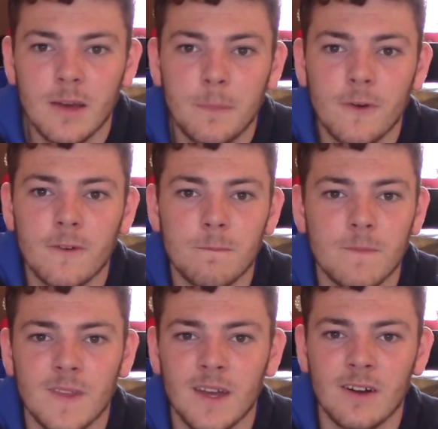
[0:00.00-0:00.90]
but
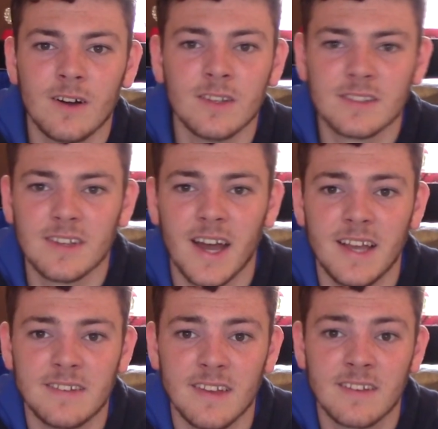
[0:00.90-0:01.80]
honestly
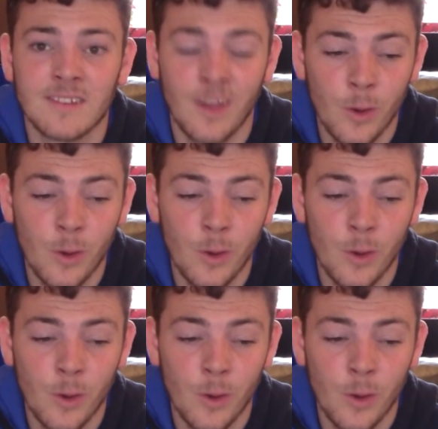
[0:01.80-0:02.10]
guys, it's